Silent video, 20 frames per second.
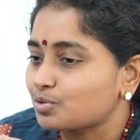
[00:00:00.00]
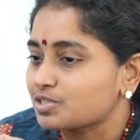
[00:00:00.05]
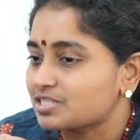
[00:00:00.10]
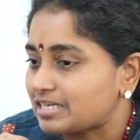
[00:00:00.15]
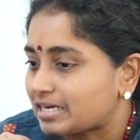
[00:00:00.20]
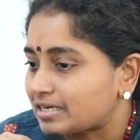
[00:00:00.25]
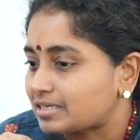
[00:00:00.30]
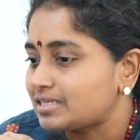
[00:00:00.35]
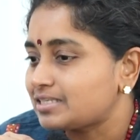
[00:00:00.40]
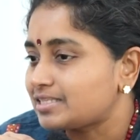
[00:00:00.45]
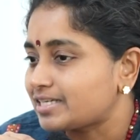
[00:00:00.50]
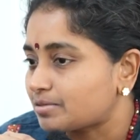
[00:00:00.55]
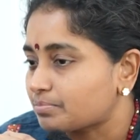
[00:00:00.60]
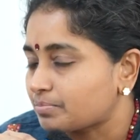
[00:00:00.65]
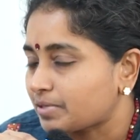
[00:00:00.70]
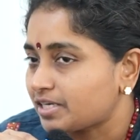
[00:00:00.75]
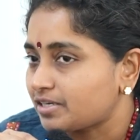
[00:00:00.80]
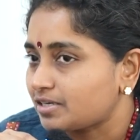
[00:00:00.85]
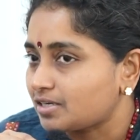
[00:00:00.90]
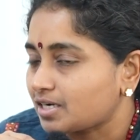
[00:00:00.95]
was lucky that
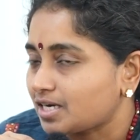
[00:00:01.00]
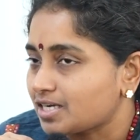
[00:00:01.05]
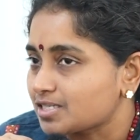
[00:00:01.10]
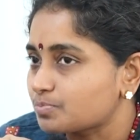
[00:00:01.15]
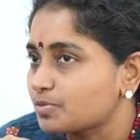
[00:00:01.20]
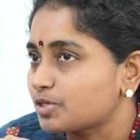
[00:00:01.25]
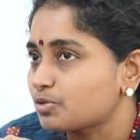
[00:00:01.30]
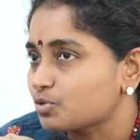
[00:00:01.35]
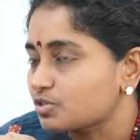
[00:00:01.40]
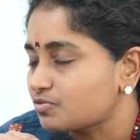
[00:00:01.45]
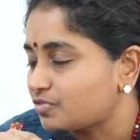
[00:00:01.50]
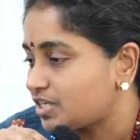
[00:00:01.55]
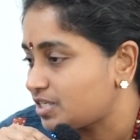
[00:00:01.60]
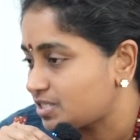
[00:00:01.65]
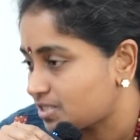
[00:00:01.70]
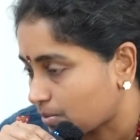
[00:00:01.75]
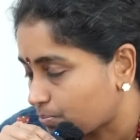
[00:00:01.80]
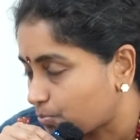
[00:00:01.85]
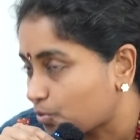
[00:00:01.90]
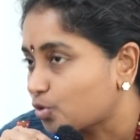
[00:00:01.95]
my husband was very
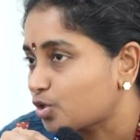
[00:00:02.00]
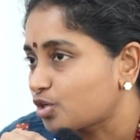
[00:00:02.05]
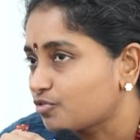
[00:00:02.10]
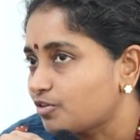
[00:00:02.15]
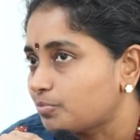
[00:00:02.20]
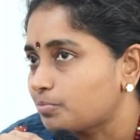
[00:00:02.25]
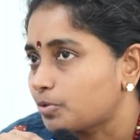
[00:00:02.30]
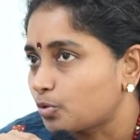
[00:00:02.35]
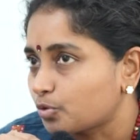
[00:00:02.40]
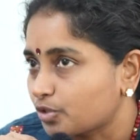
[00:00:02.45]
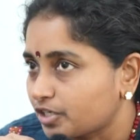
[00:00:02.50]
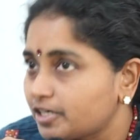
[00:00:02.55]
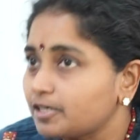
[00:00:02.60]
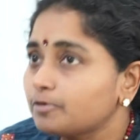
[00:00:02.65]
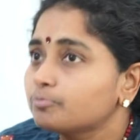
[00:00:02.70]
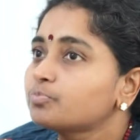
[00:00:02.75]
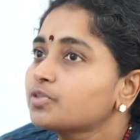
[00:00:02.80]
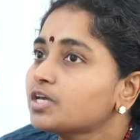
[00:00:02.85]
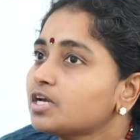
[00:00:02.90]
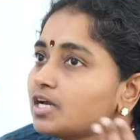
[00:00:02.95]
supportive about it.